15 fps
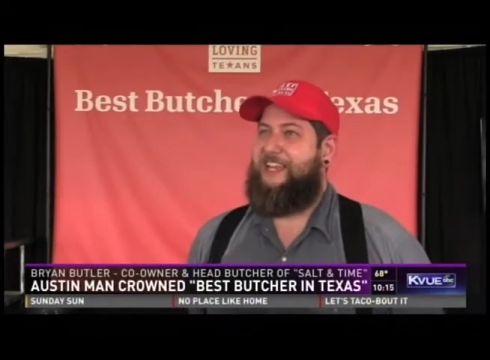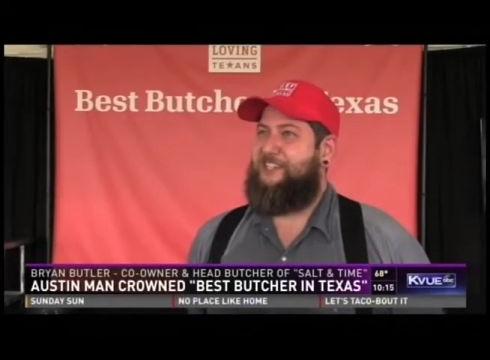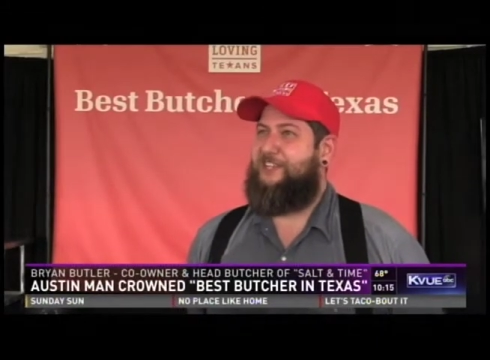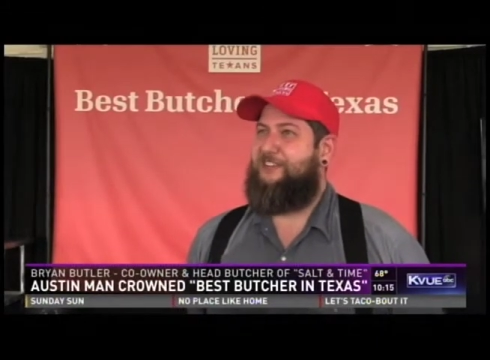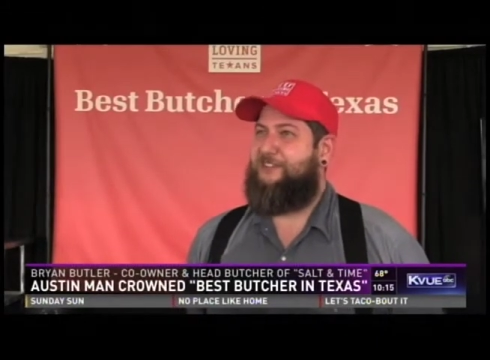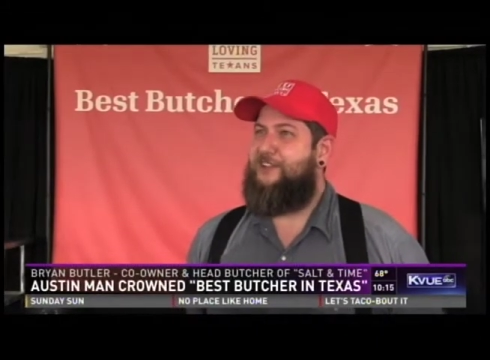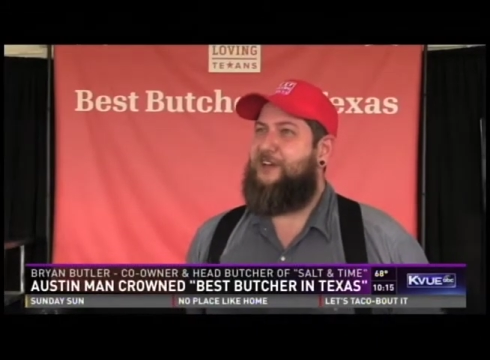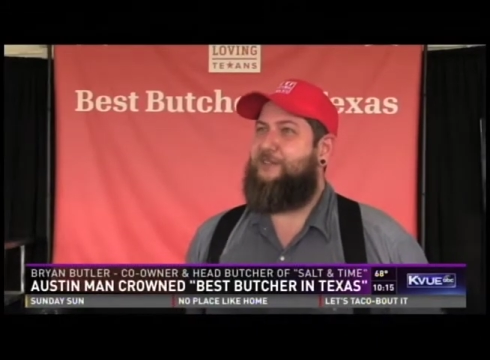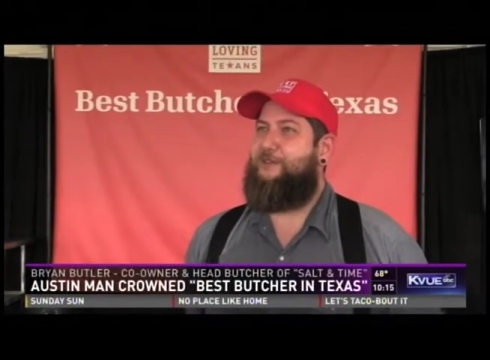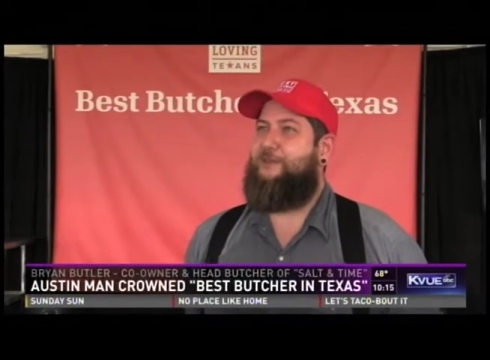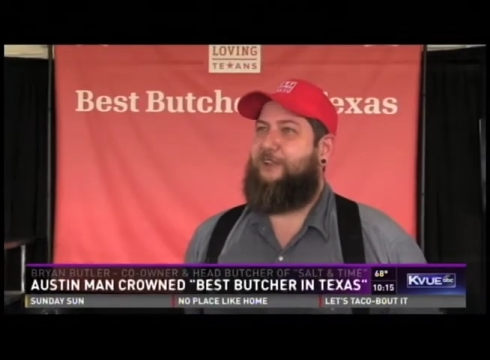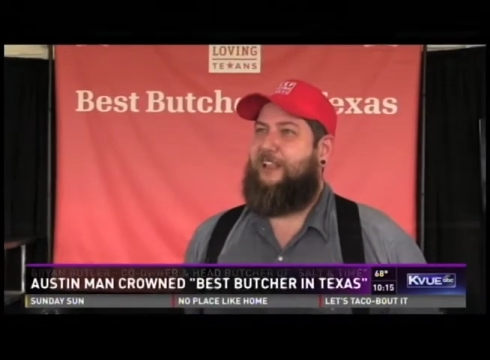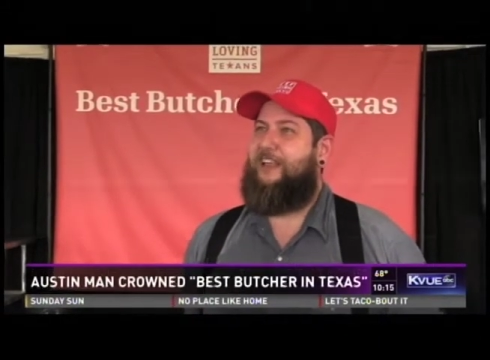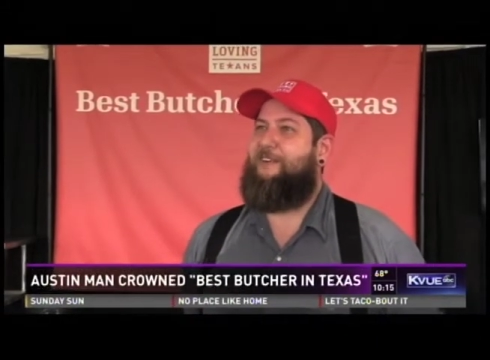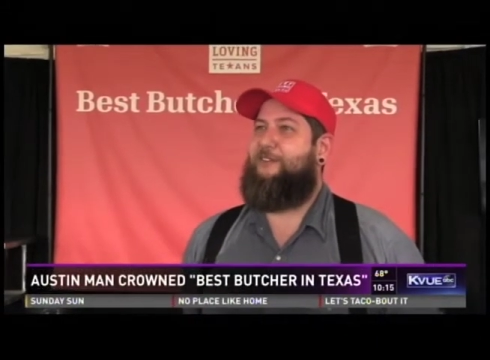takes
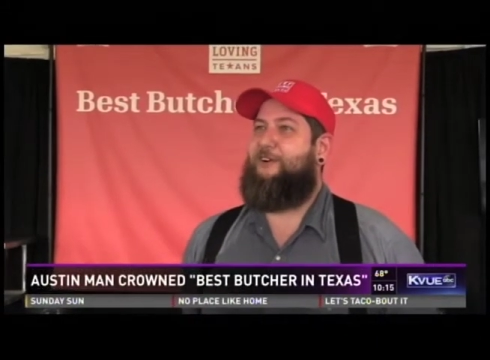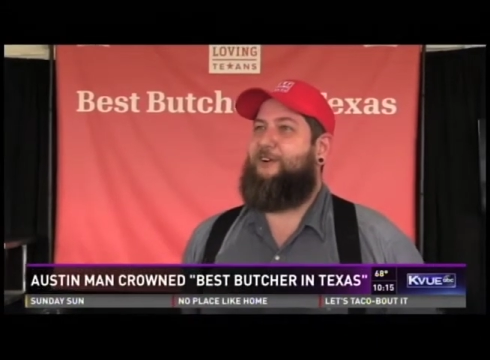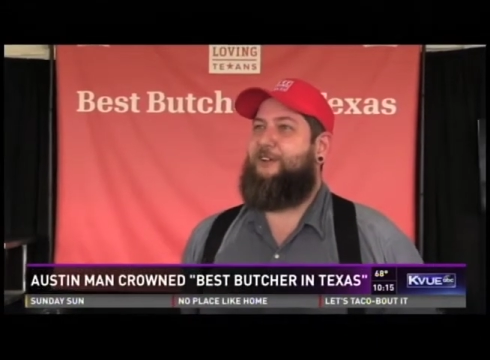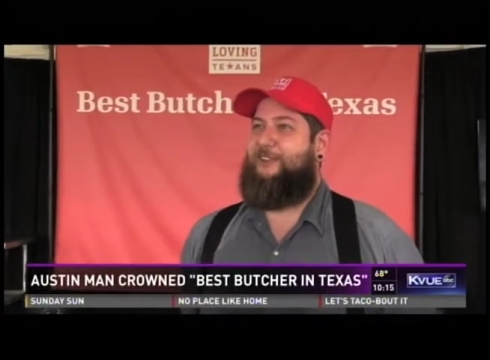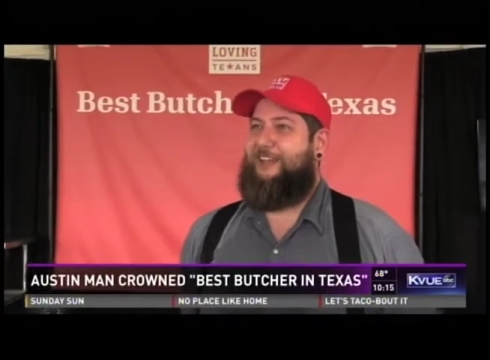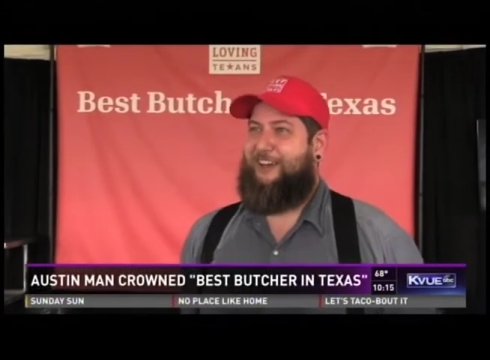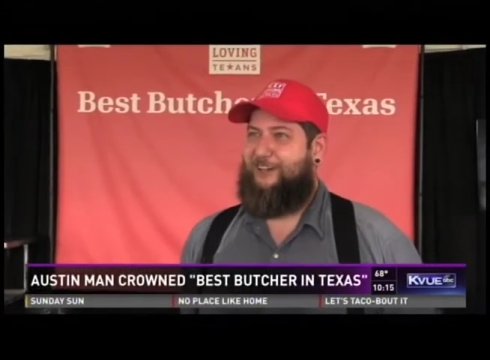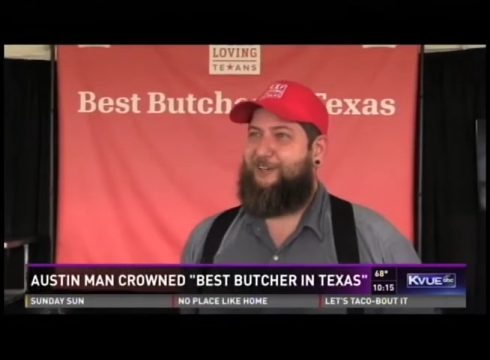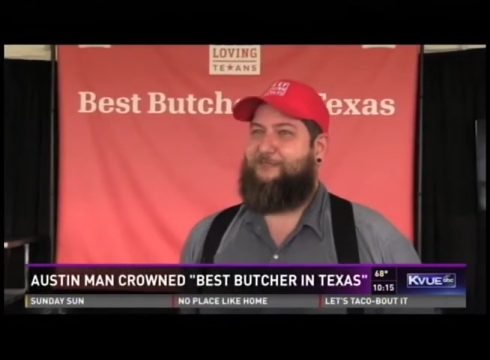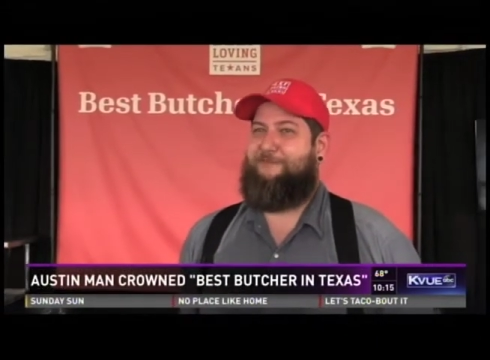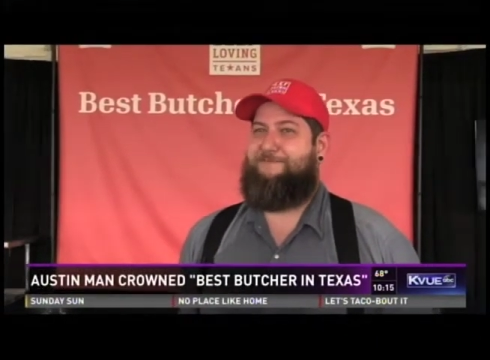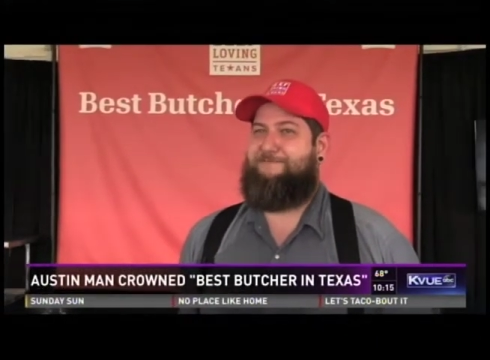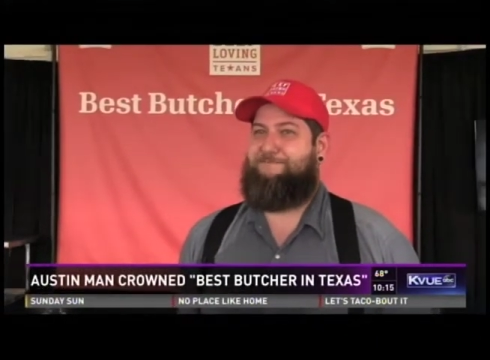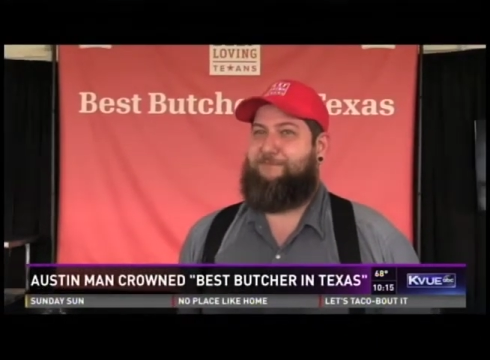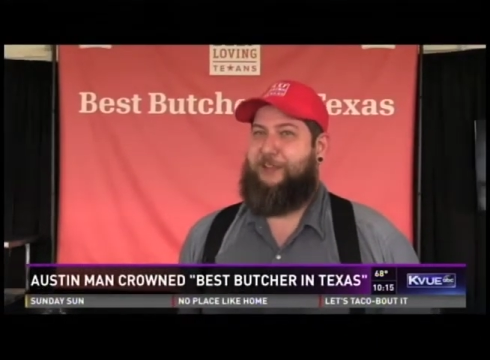another level
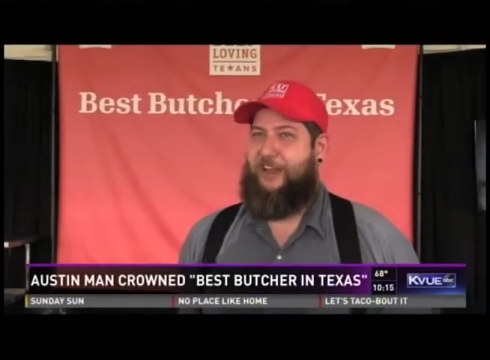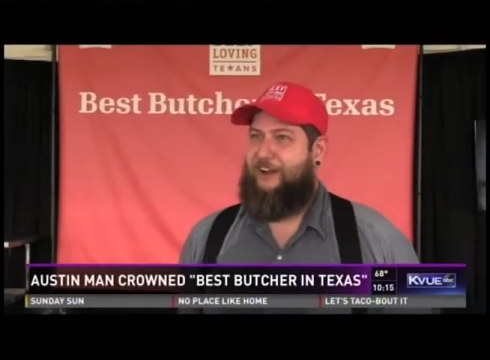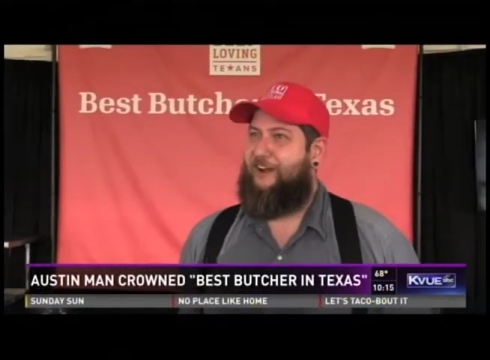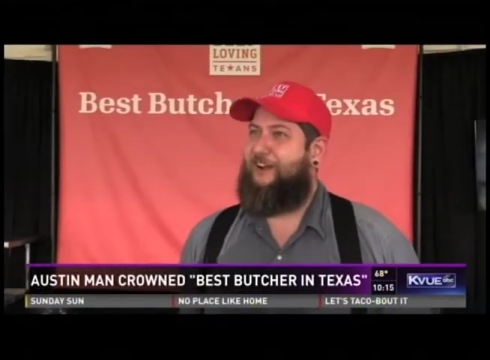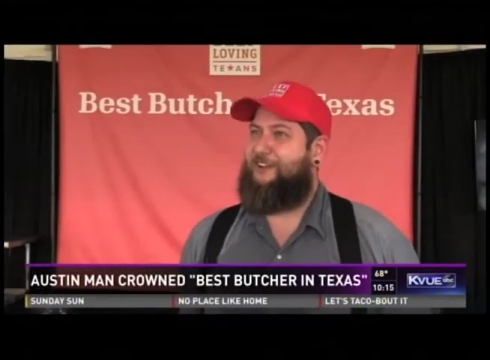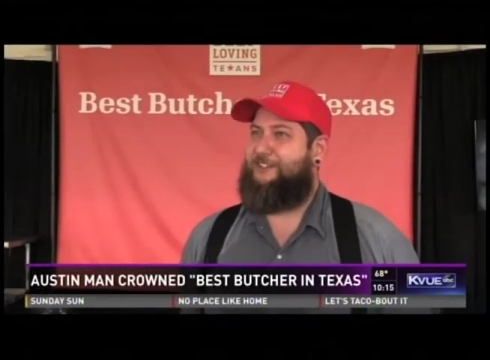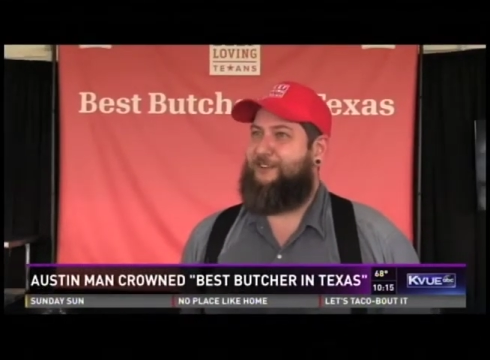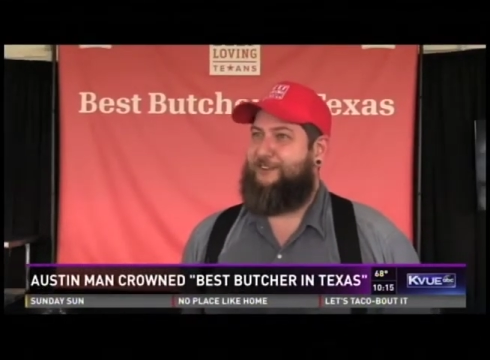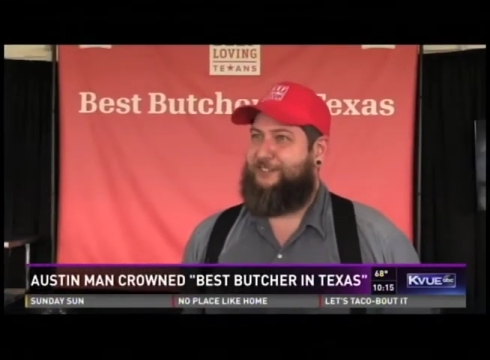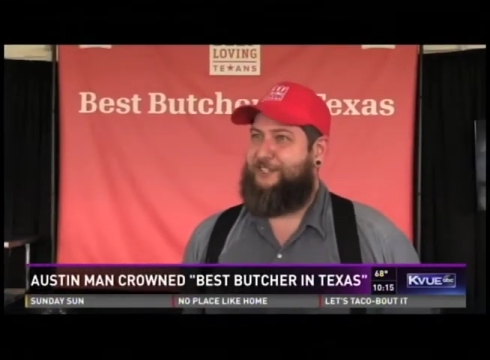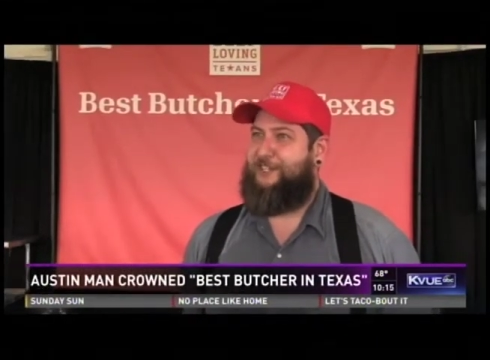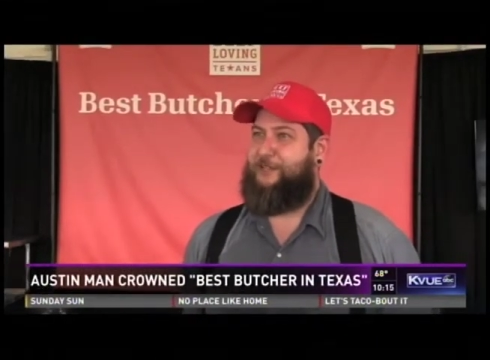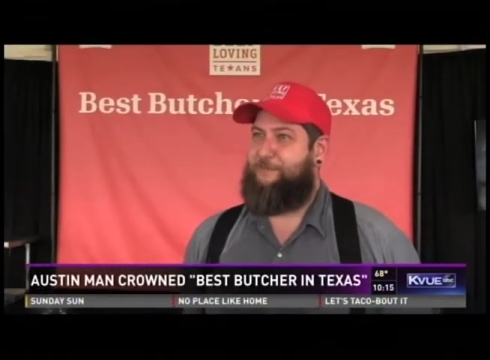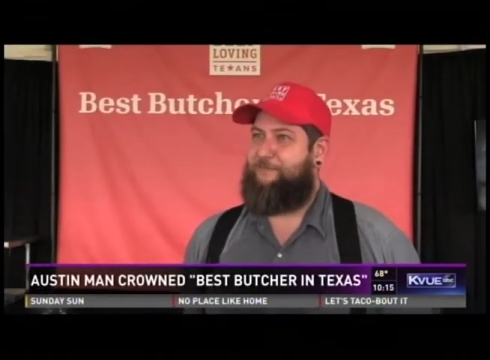of character to